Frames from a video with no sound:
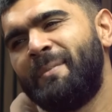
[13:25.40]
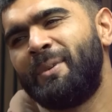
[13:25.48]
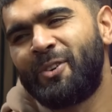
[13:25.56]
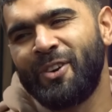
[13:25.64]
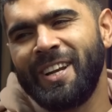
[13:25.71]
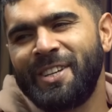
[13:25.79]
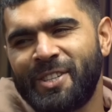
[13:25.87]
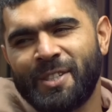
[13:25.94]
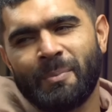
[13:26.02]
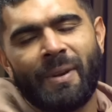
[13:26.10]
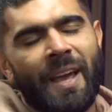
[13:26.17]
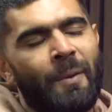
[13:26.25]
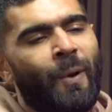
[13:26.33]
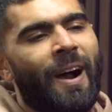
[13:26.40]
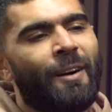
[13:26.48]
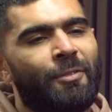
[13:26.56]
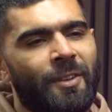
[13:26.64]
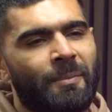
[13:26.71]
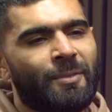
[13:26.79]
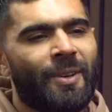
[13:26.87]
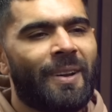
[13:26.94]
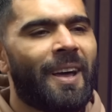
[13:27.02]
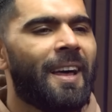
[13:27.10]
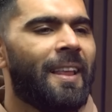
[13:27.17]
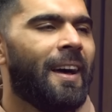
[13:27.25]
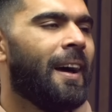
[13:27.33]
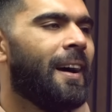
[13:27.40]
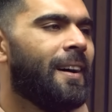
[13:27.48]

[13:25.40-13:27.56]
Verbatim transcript: but Grealish isn't playing well for them, so I like that.